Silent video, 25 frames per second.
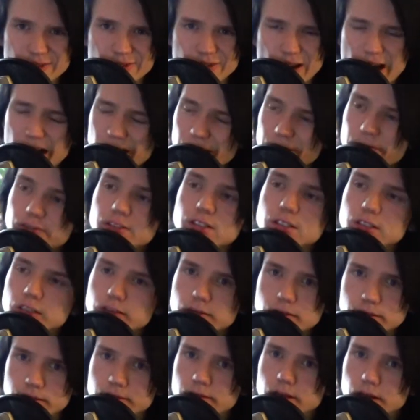5,
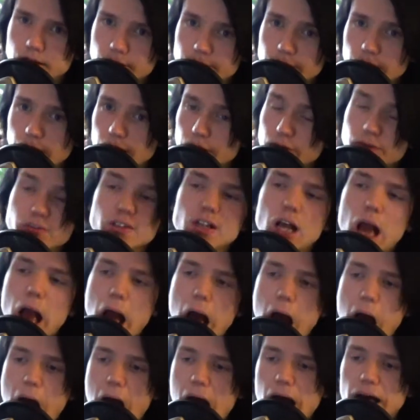
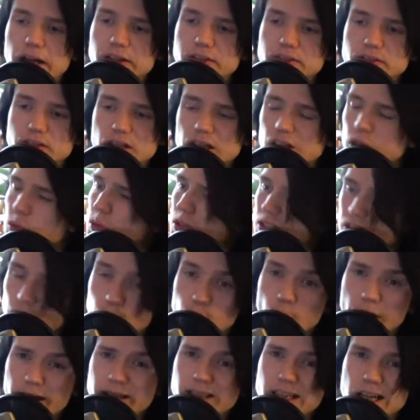and it was
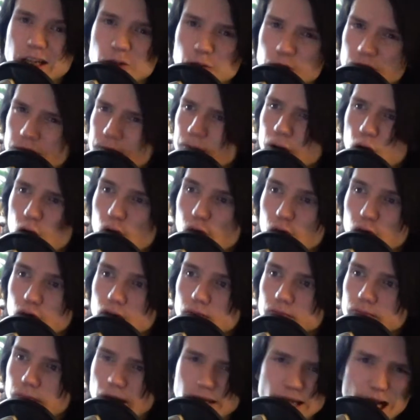great, it was
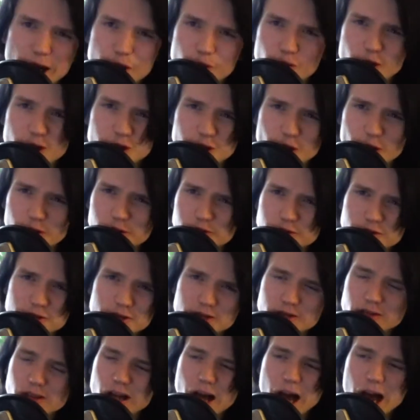powerful, but I will
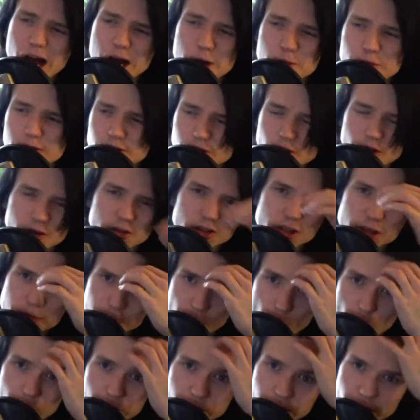not
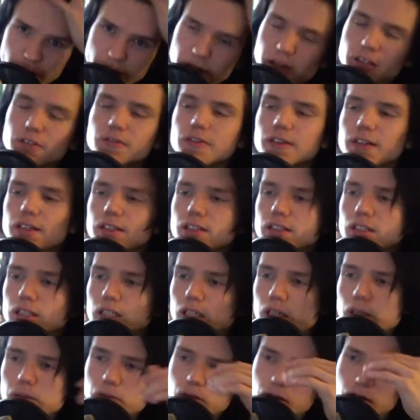spoil anything,
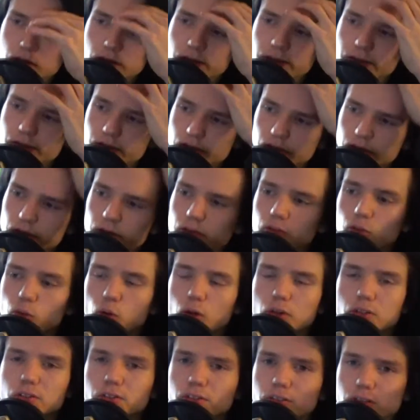because for the new
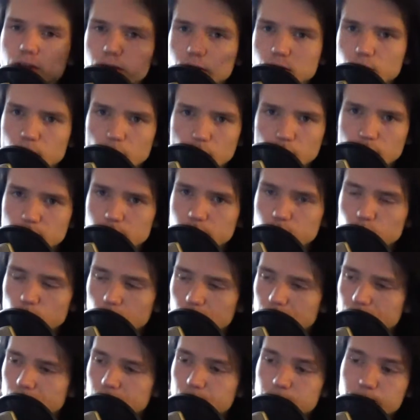ones you don't
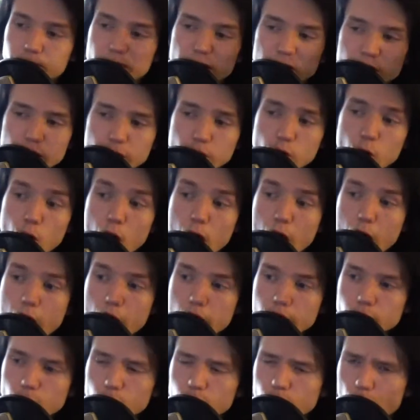watch it when you
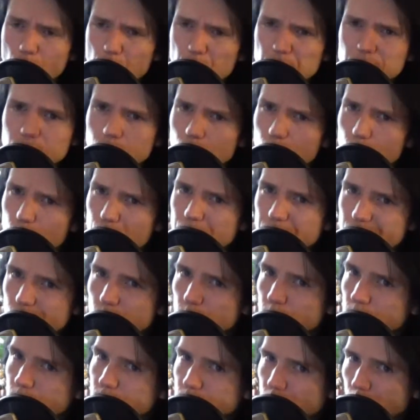don't know it, or when
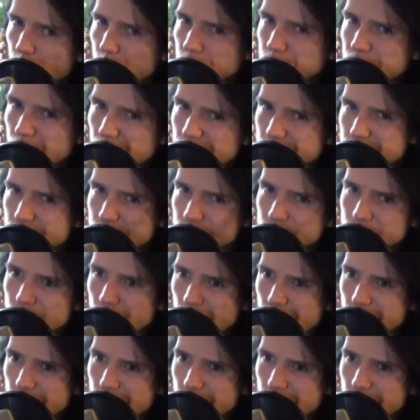you know it and